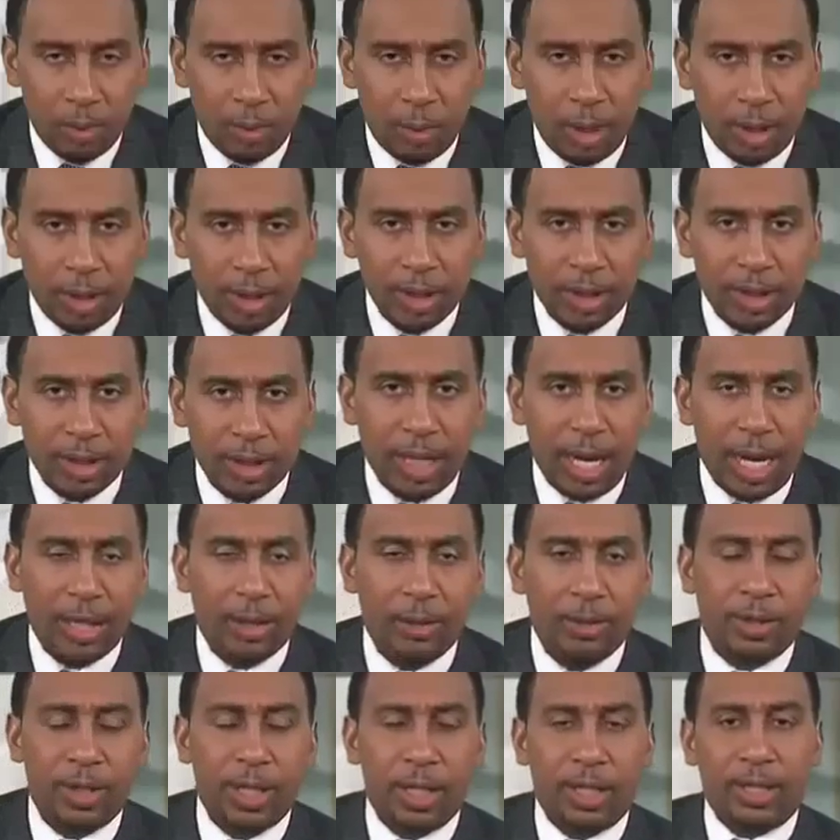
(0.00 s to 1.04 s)
Well, listen, I
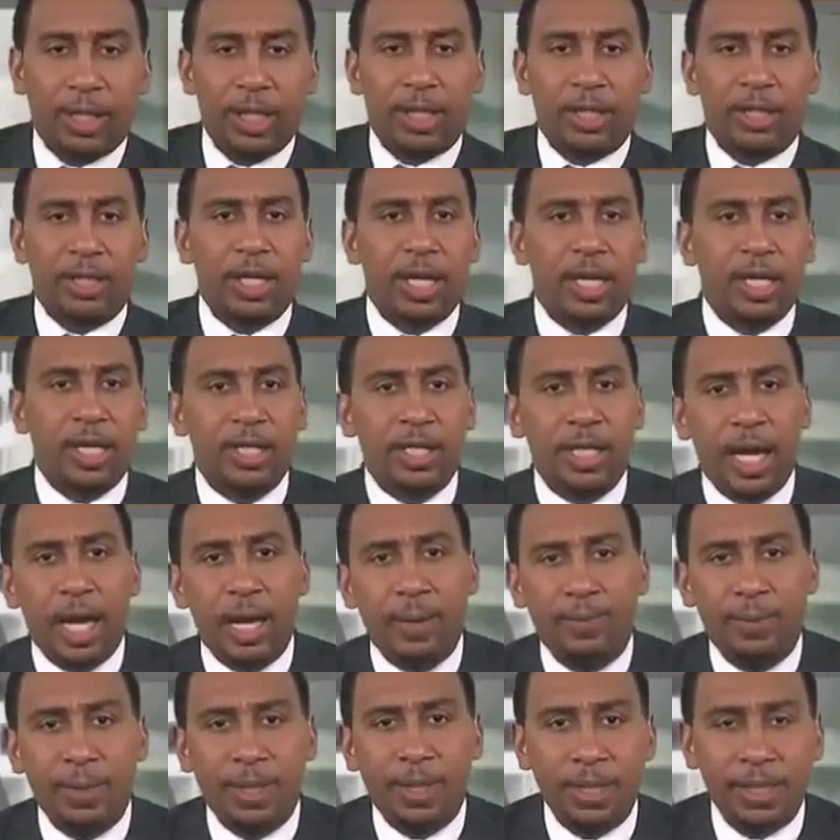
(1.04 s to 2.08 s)
don't think they're done
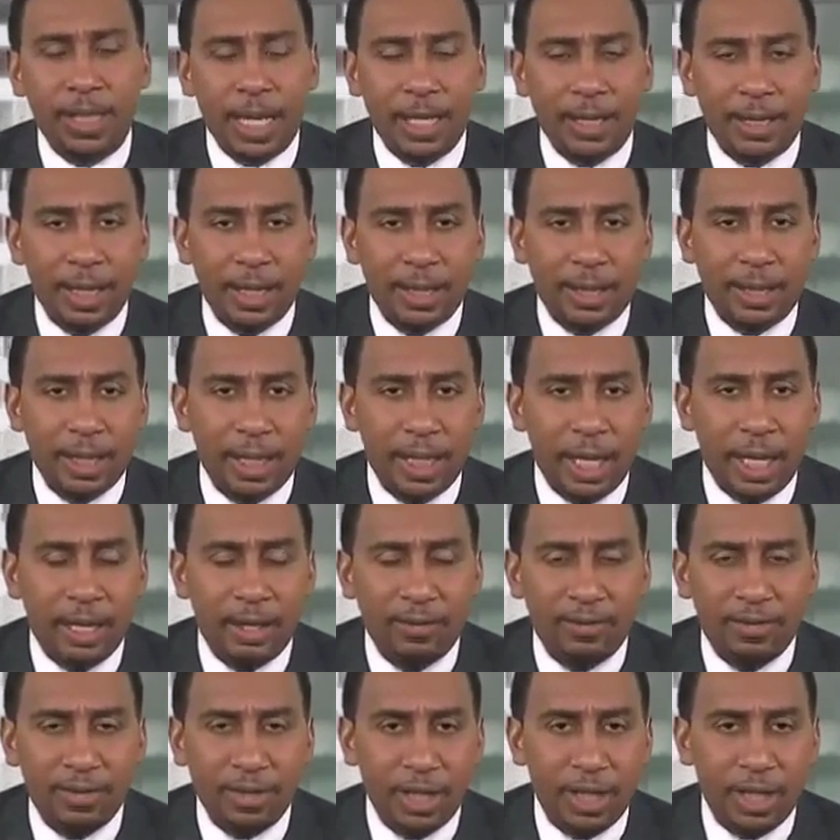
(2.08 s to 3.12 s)
yet because I think the
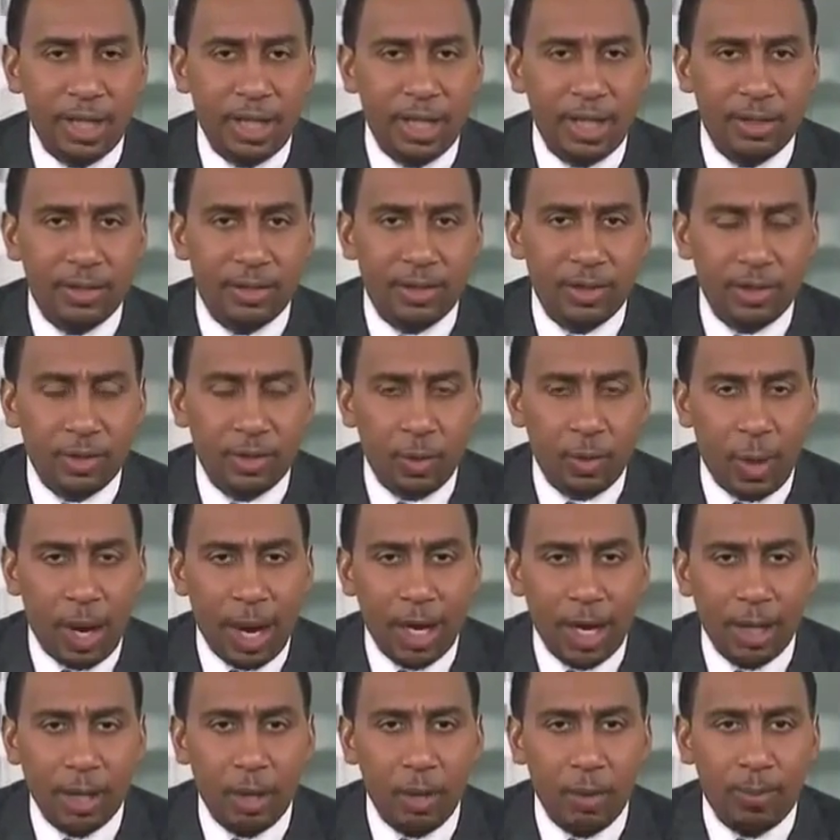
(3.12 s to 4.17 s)
NFC East is
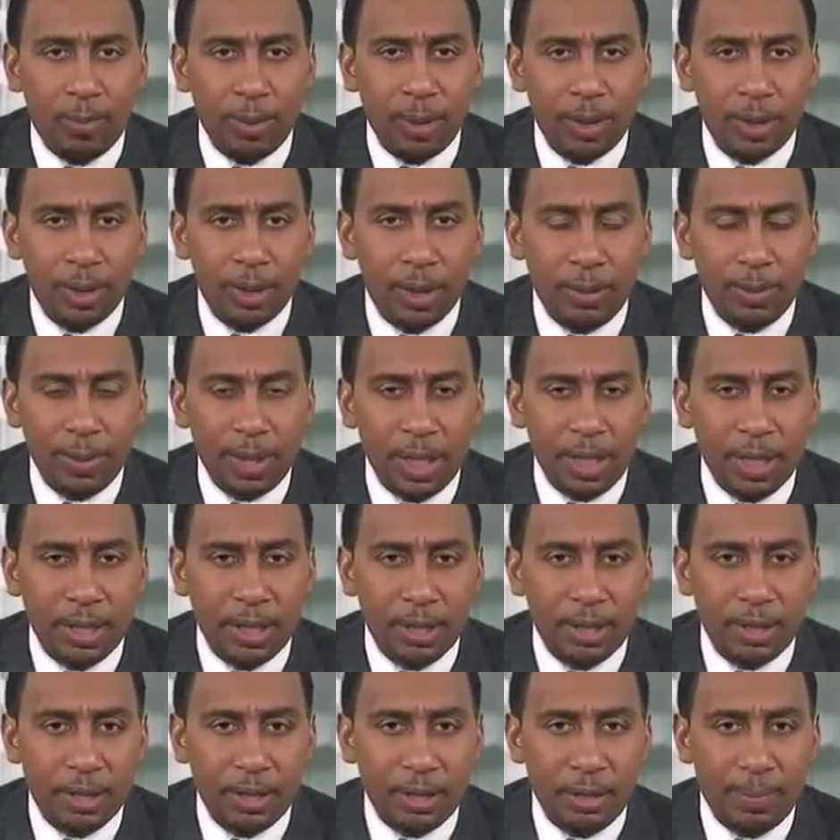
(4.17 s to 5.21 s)
wide open. I
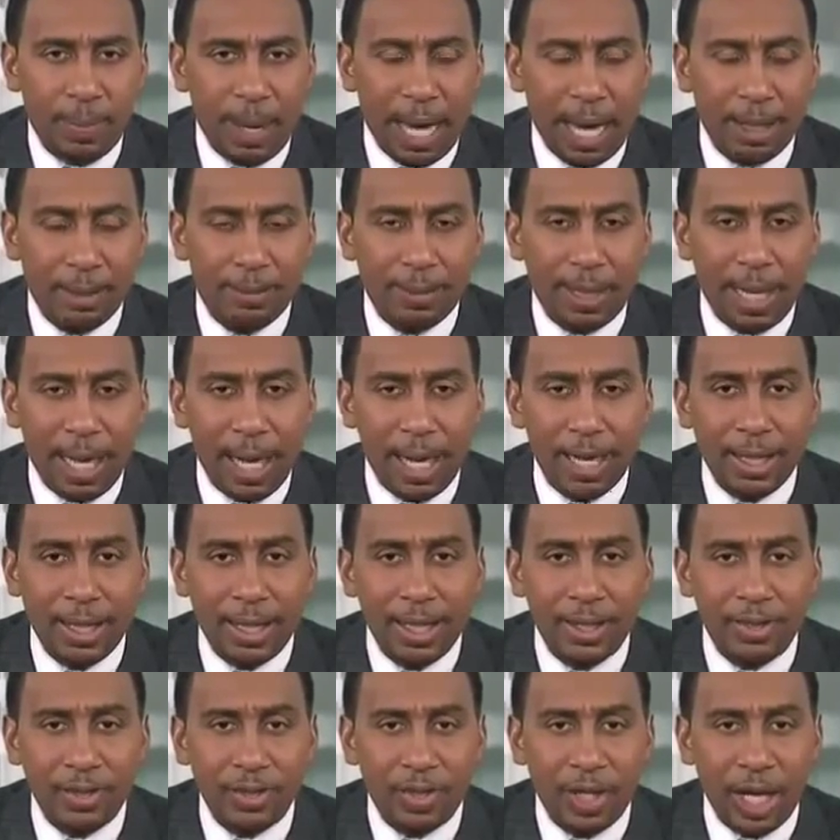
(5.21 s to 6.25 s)
mean, the bottom line
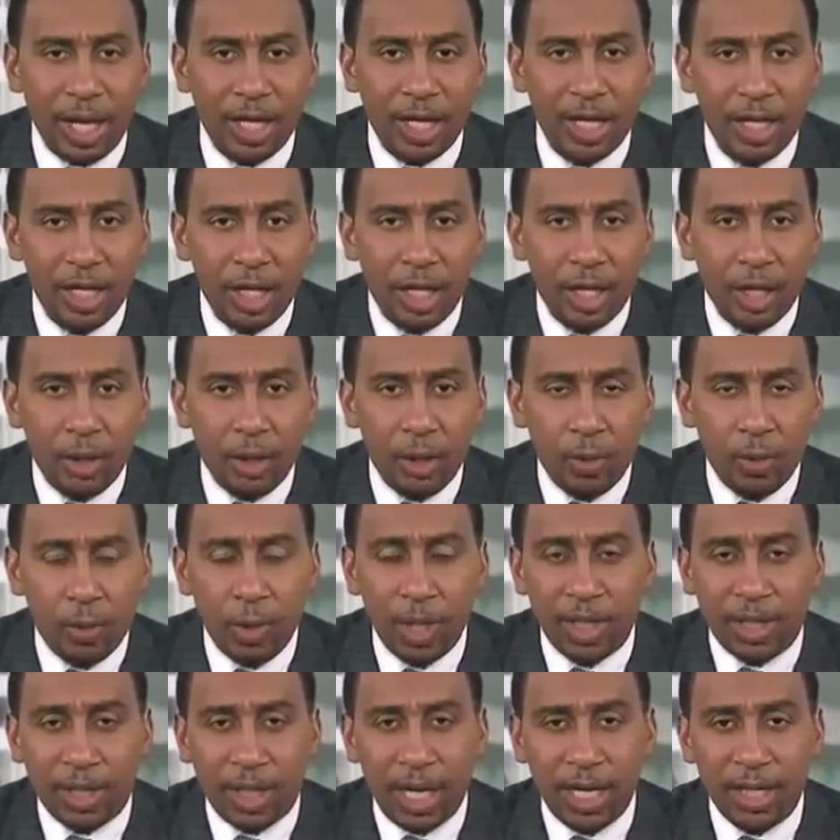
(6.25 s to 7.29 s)
is that
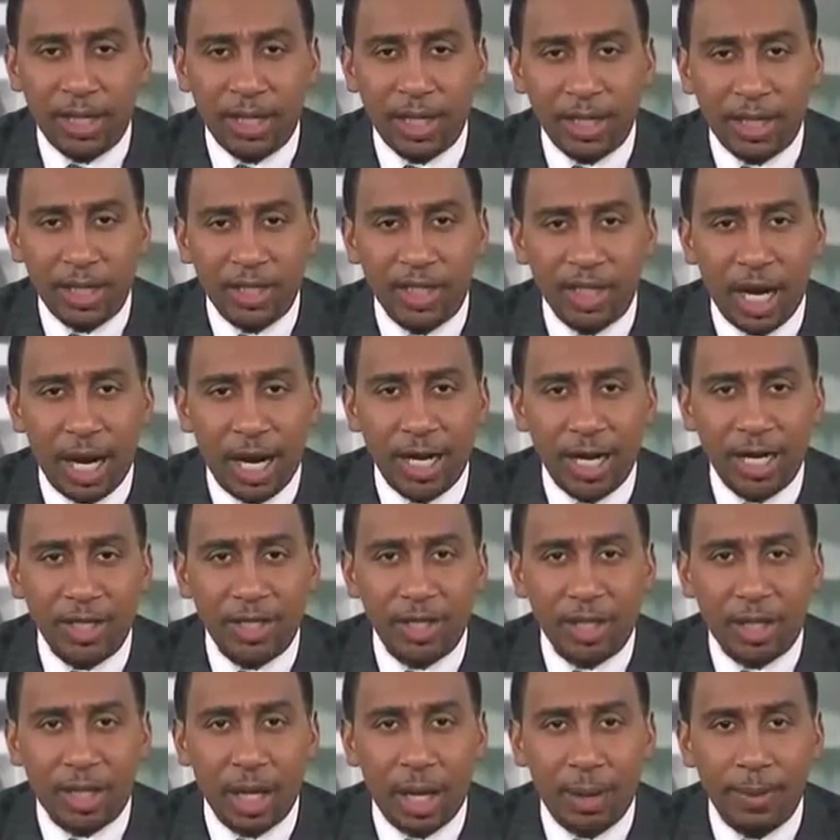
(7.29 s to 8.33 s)
we think that the
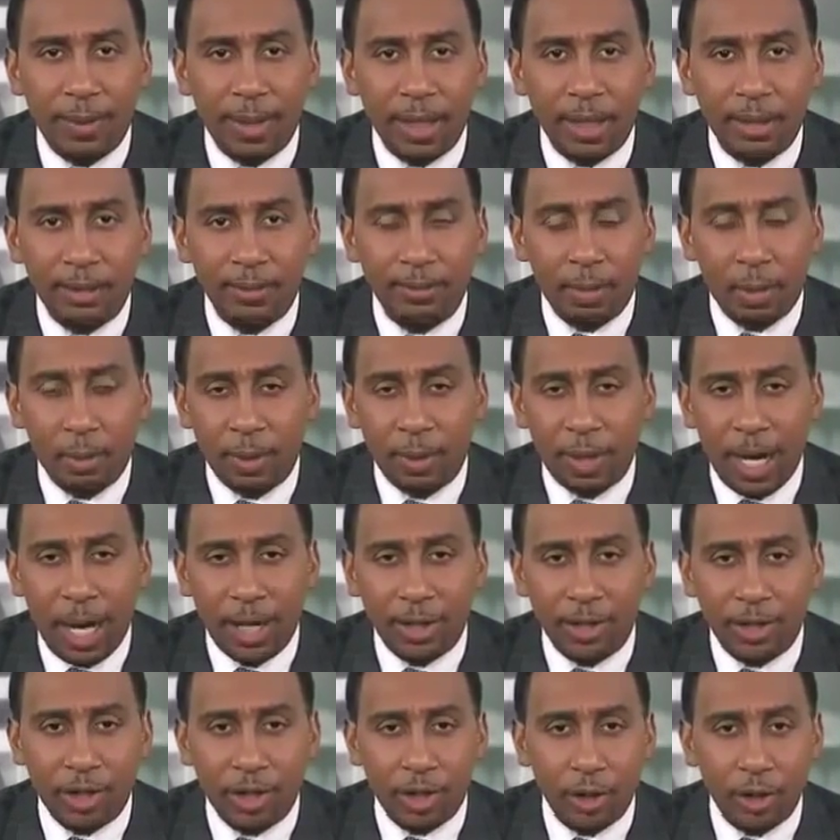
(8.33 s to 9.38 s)
Giants are coming, but we're
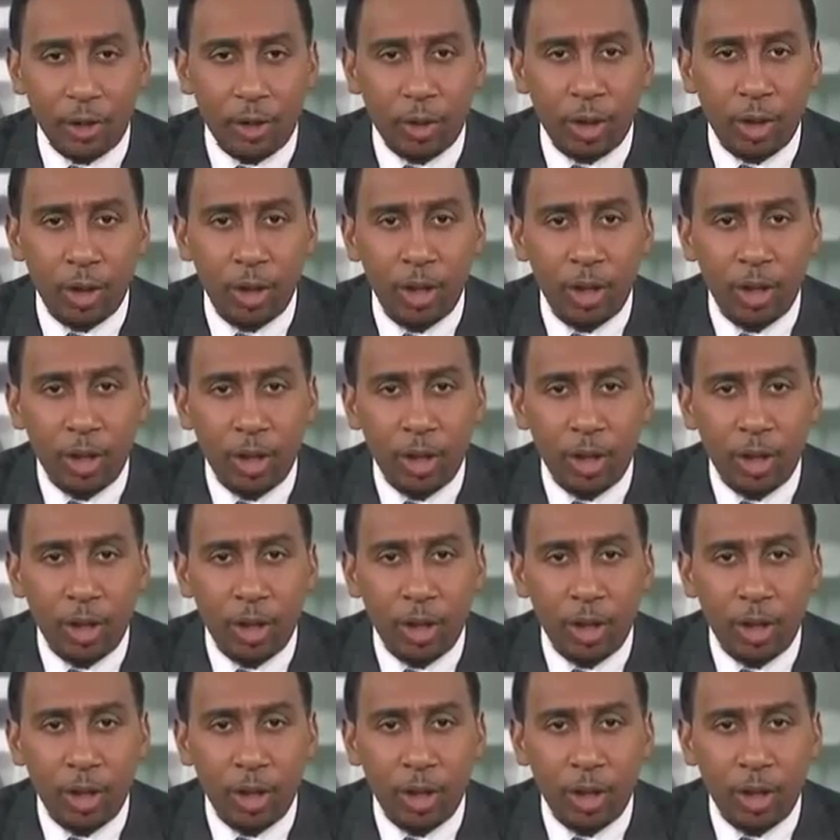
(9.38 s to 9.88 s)
not sure.